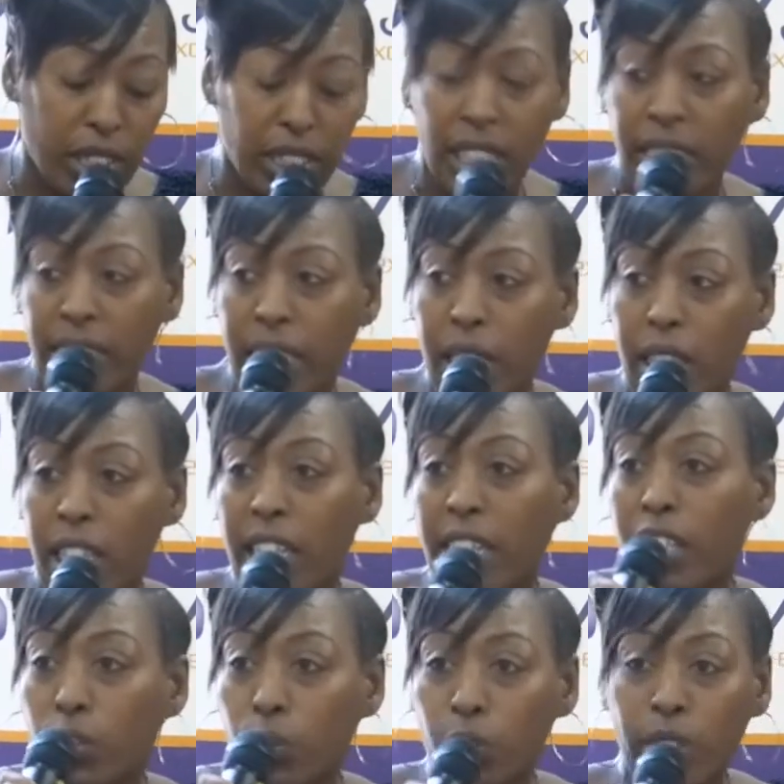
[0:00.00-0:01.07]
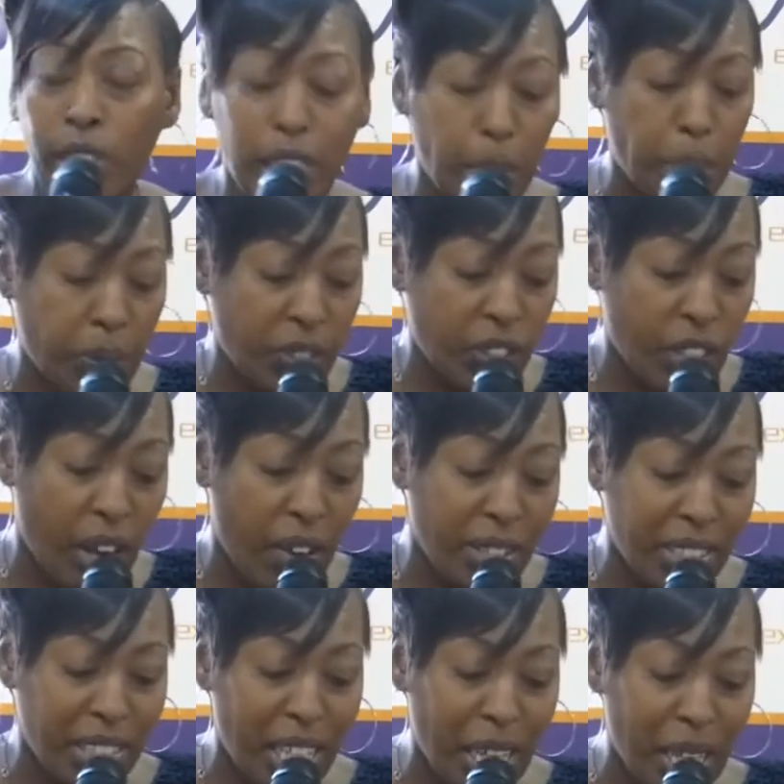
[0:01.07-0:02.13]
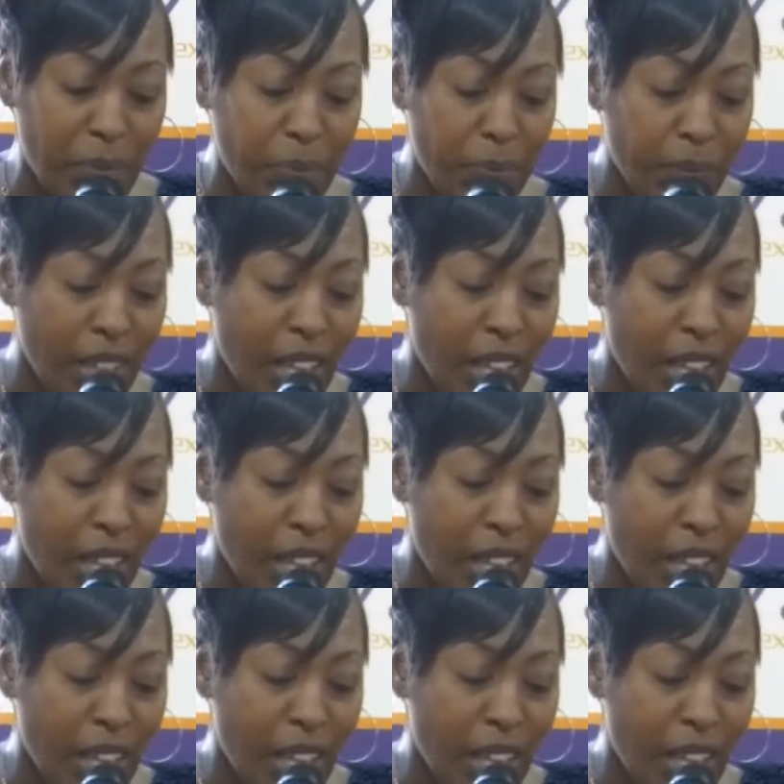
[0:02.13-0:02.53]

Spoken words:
as I said, in the initial setup of the charity.